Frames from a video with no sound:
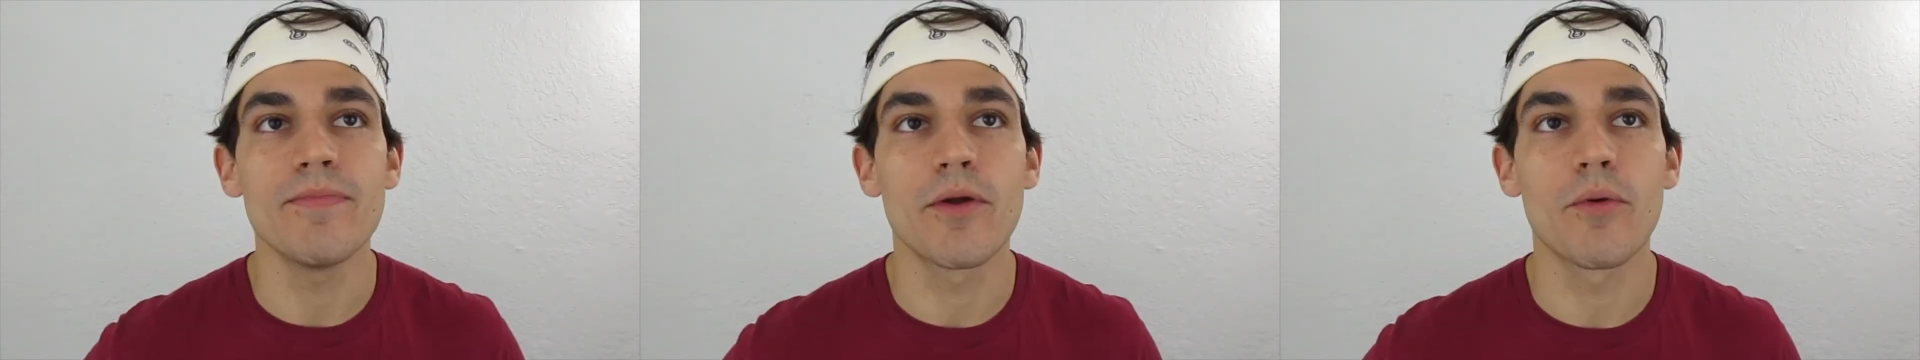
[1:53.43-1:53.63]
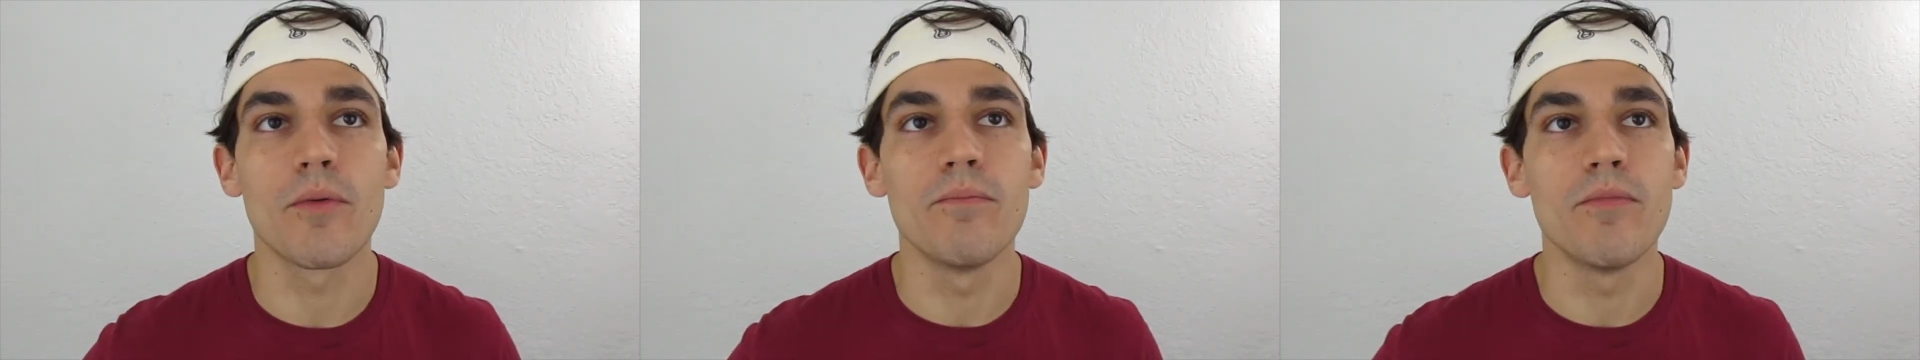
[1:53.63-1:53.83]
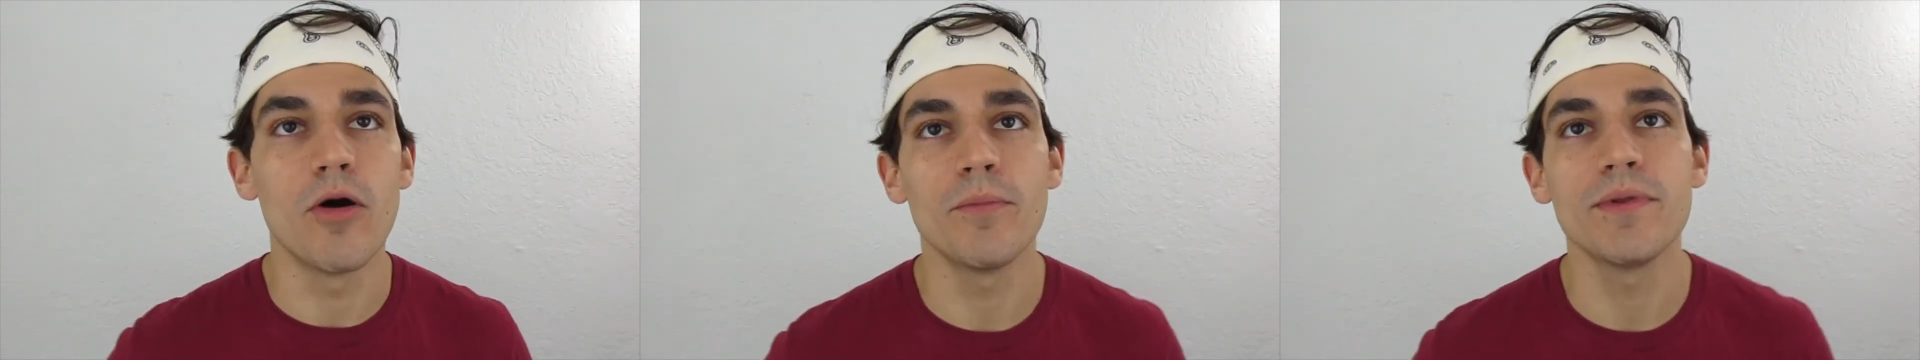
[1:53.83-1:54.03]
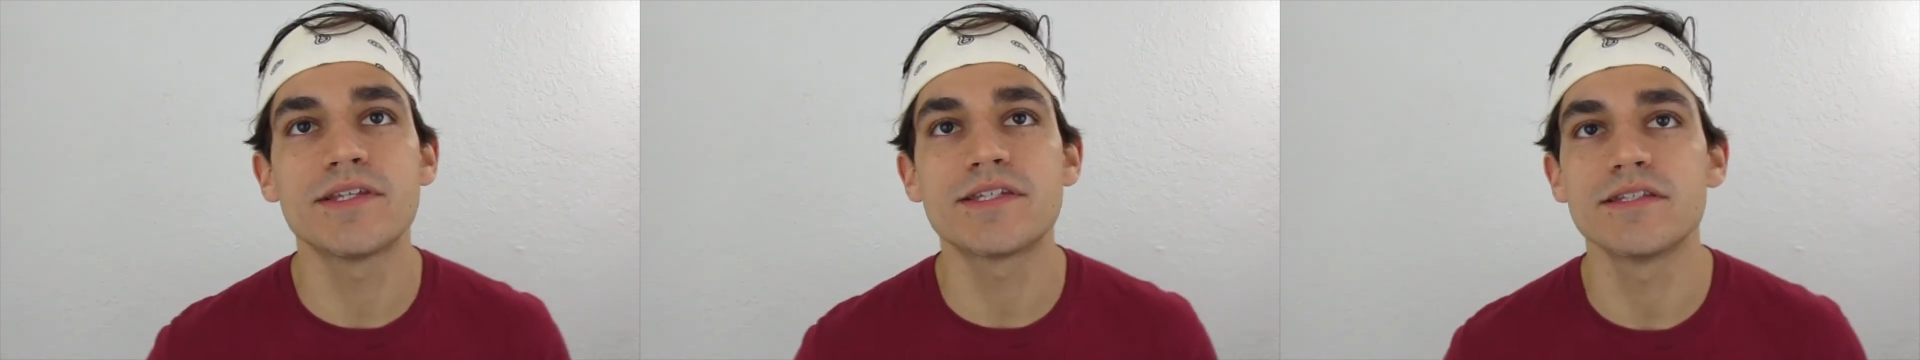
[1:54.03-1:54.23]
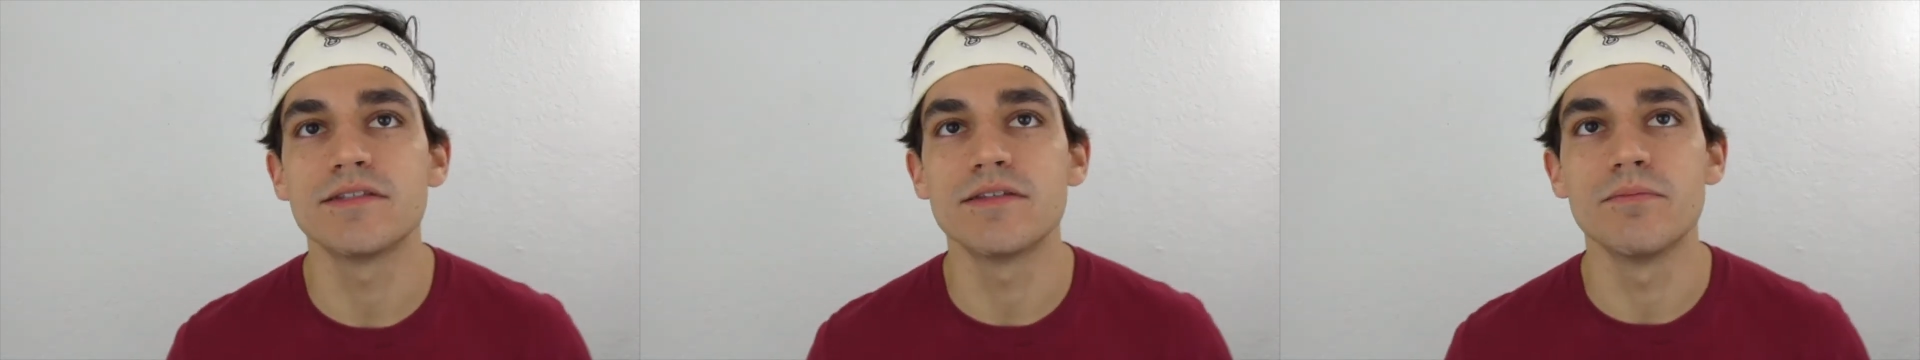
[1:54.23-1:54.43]
There were
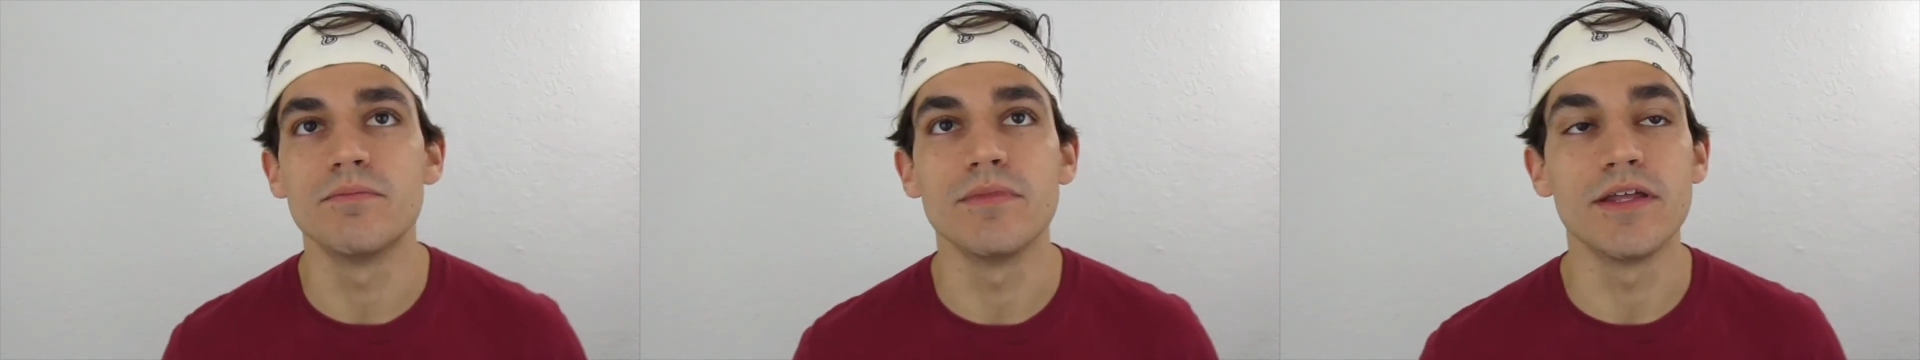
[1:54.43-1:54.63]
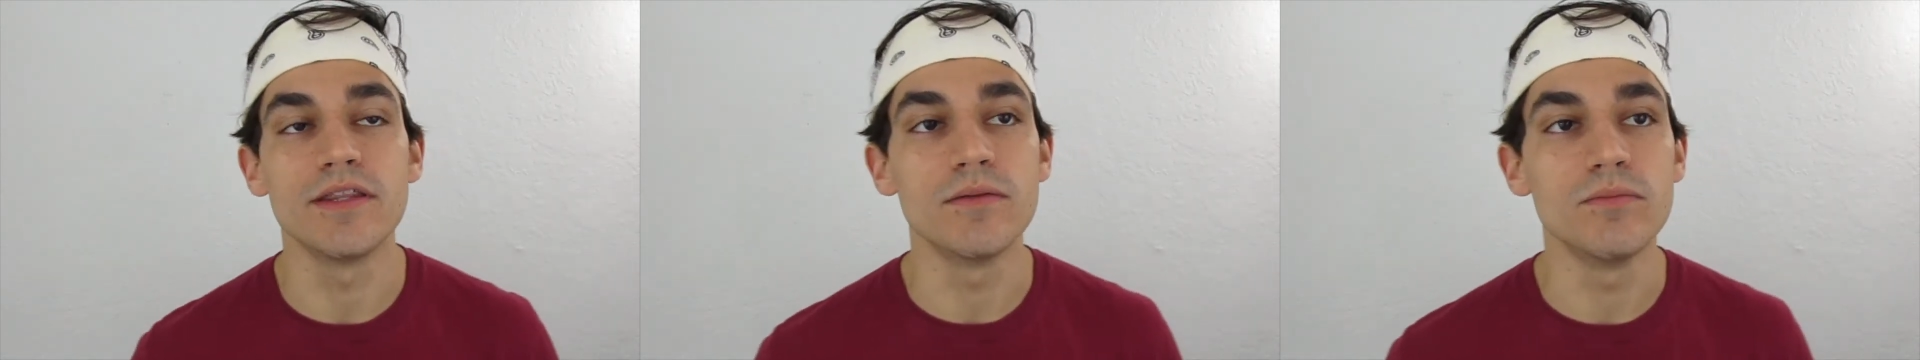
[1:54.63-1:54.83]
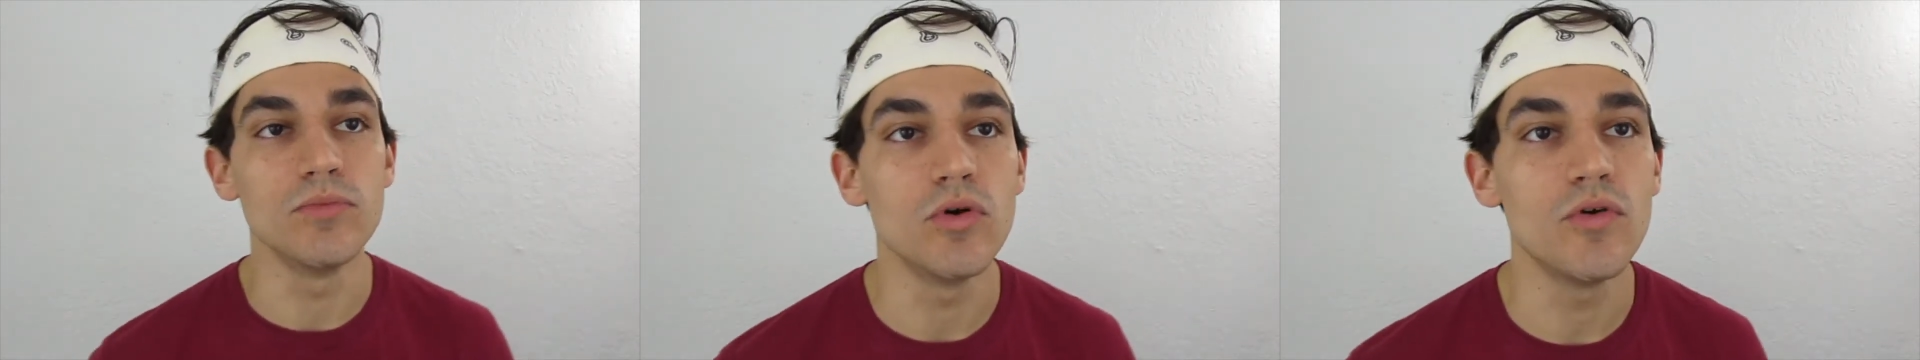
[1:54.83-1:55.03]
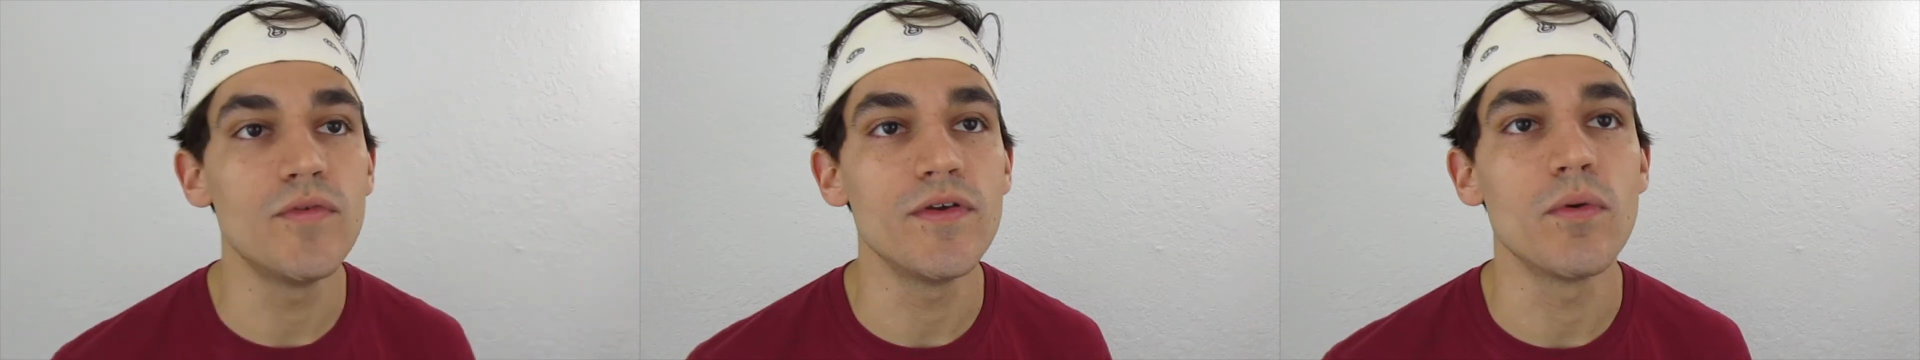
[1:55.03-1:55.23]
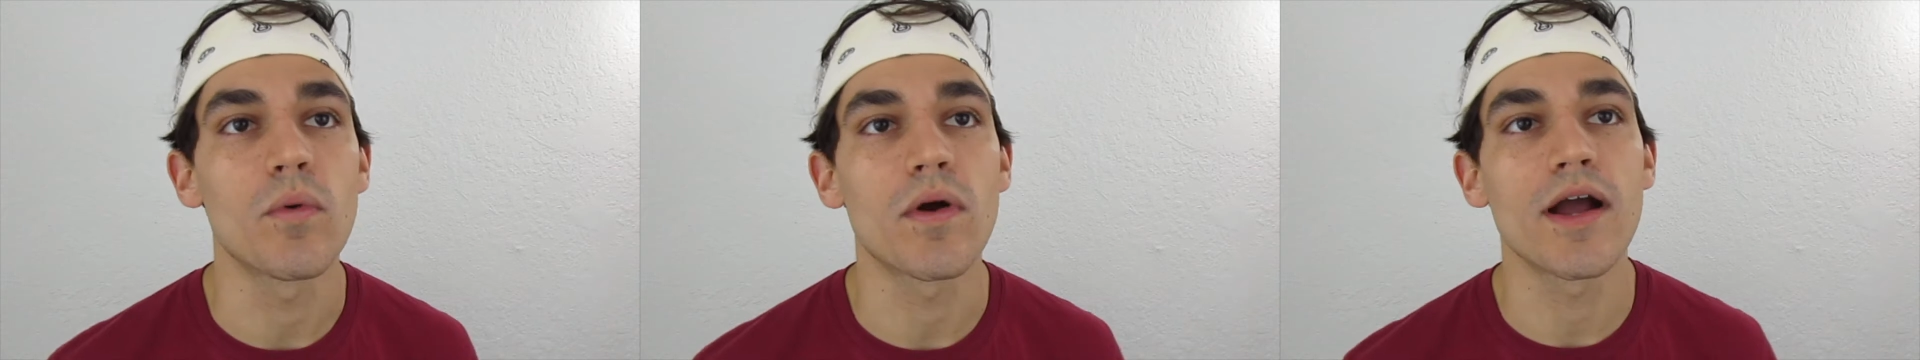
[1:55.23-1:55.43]
moments in the
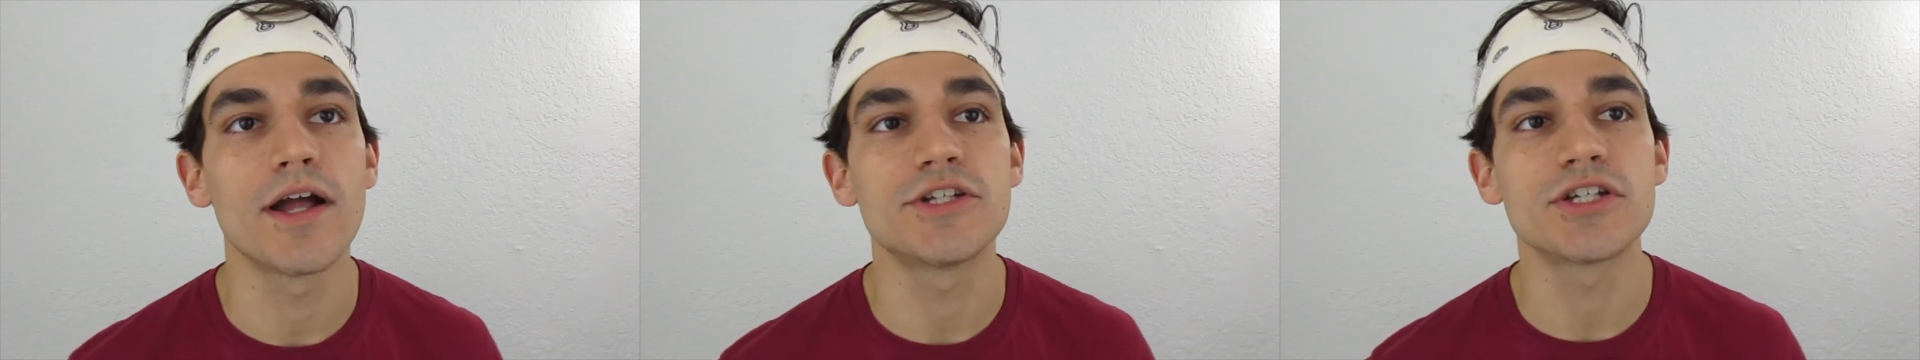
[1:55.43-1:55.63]
movie where I